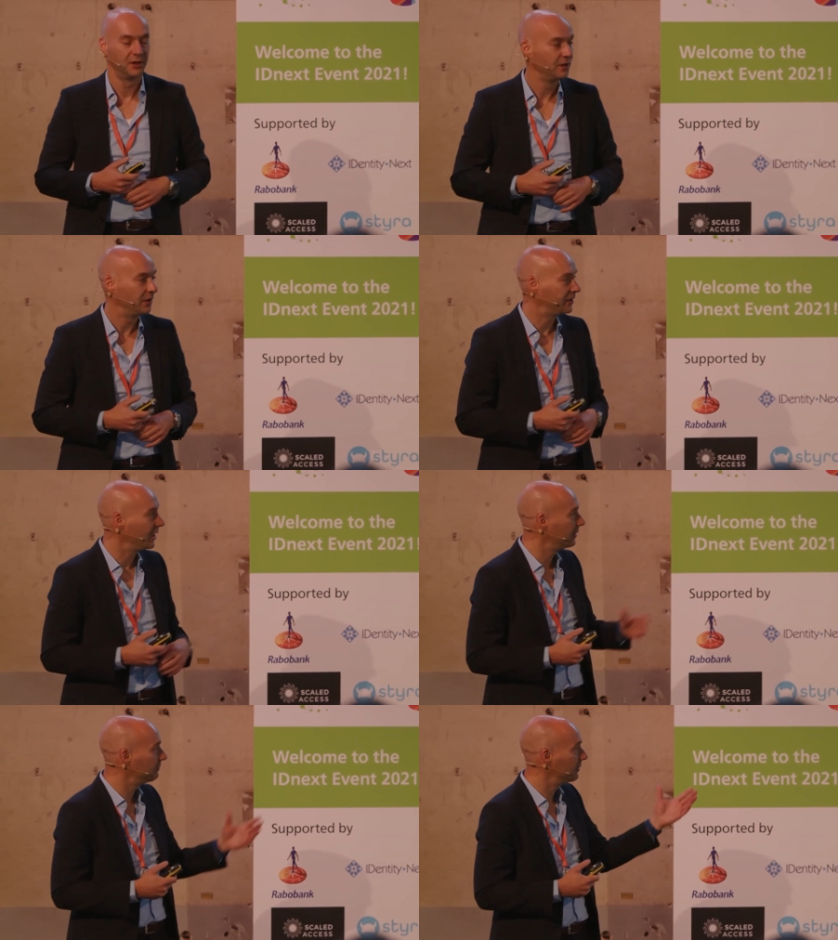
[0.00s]

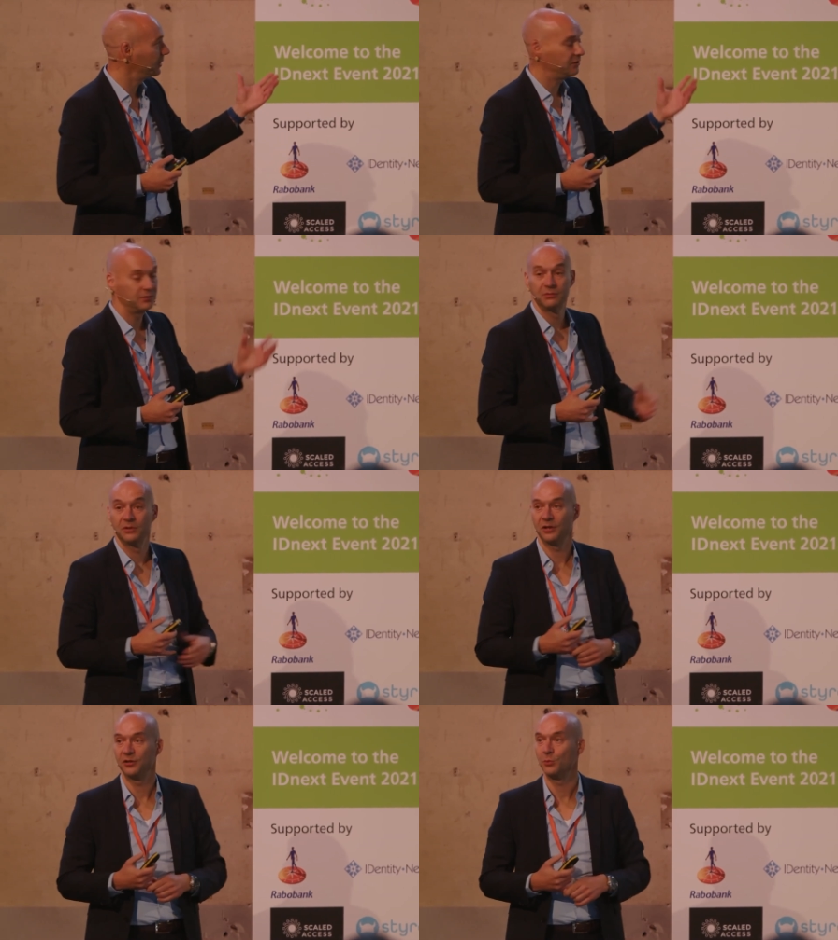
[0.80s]
Again, these
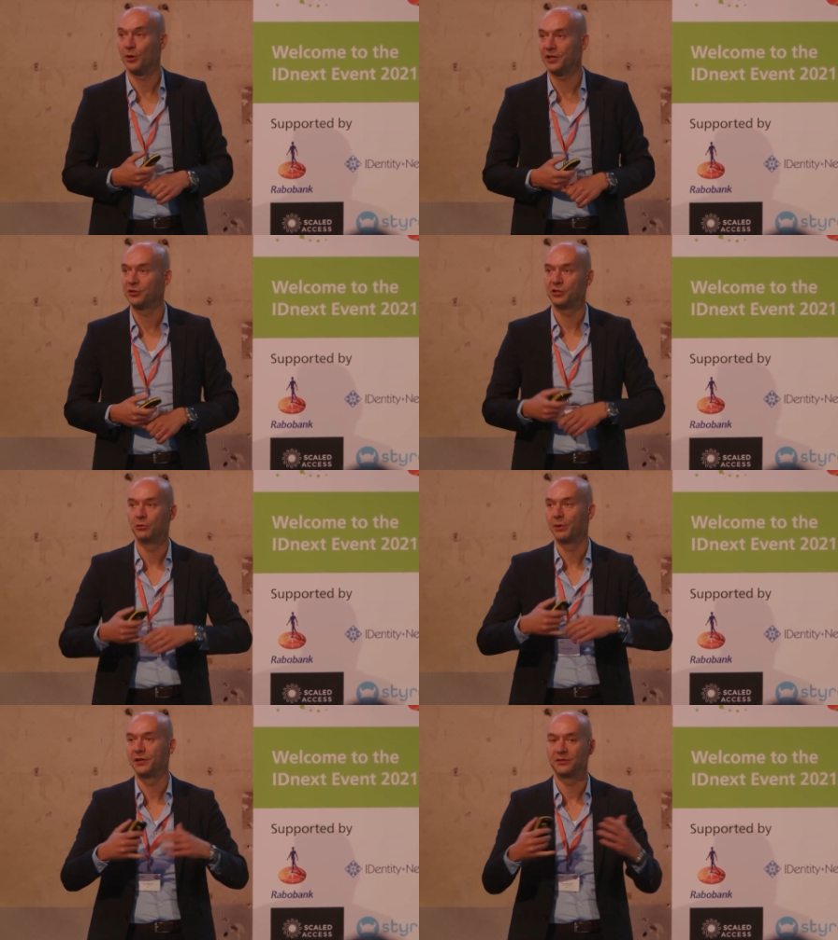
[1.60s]
smart energy
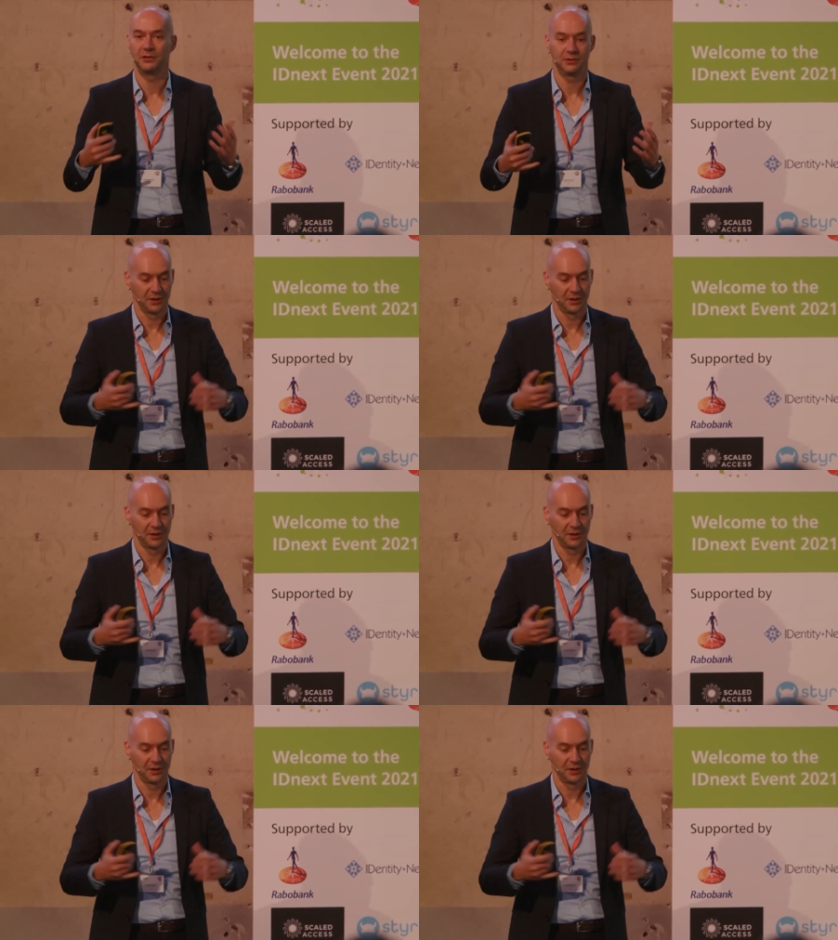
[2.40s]
grids and